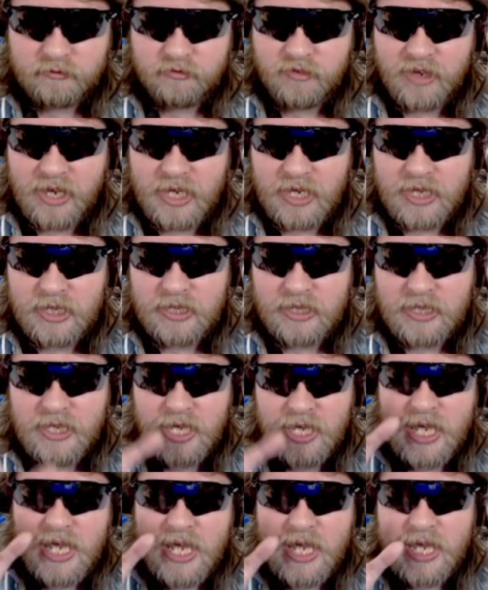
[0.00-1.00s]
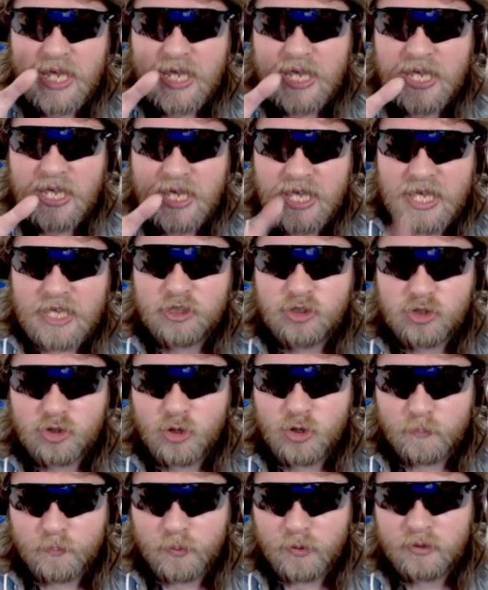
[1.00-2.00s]
thing, is
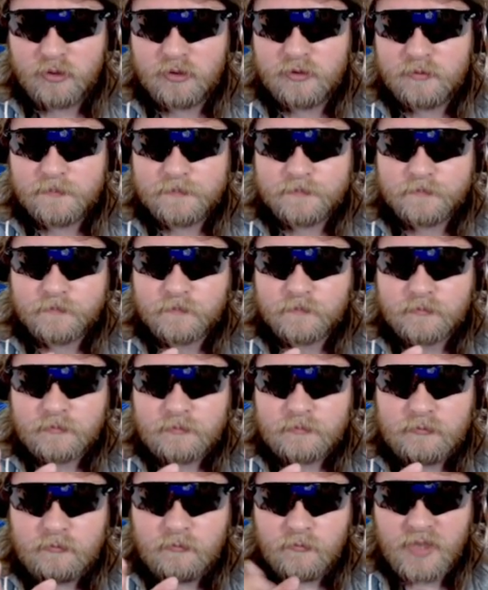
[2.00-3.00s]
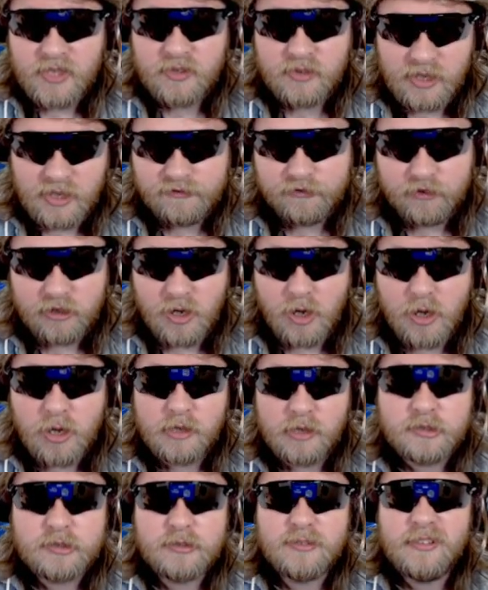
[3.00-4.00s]
super
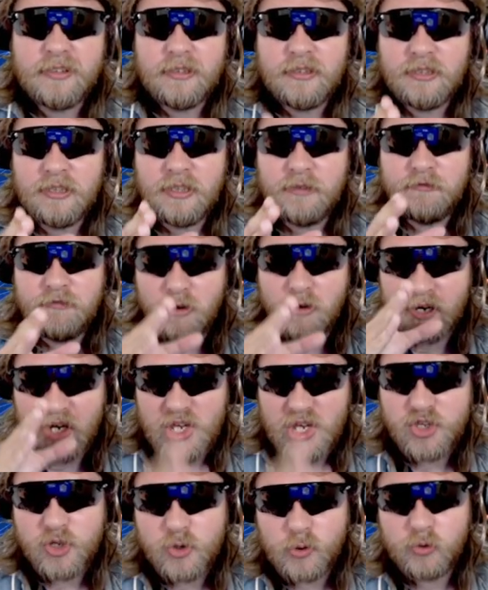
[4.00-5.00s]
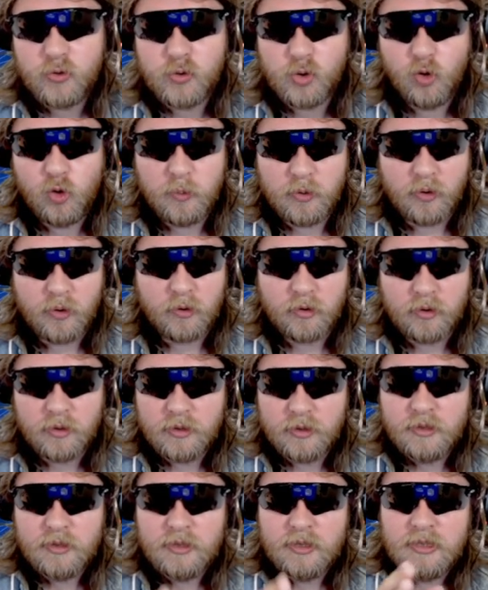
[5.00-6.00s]
difficult for a YouTuber.
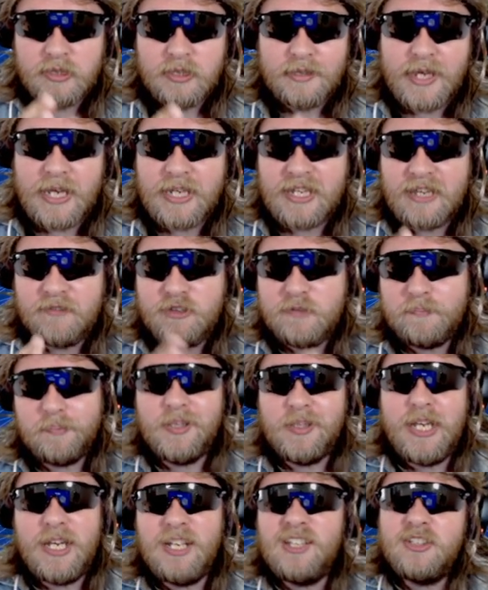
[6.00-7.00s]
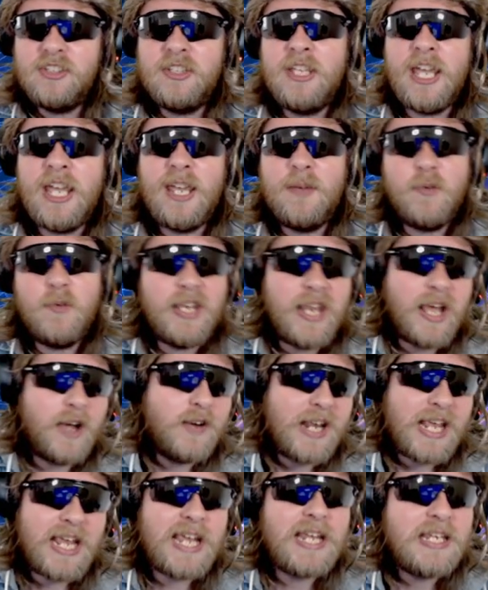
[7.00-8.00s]
Like if you play this game without
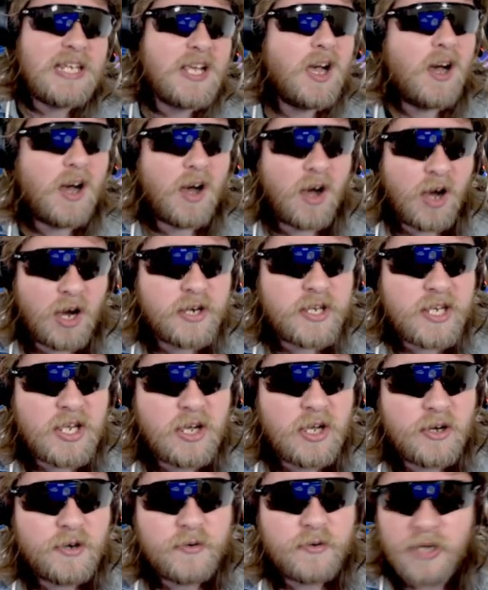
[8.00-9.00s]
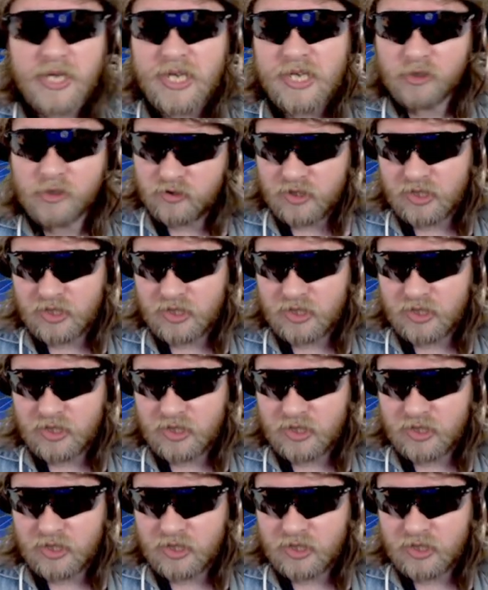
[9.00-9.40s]
any audio, it's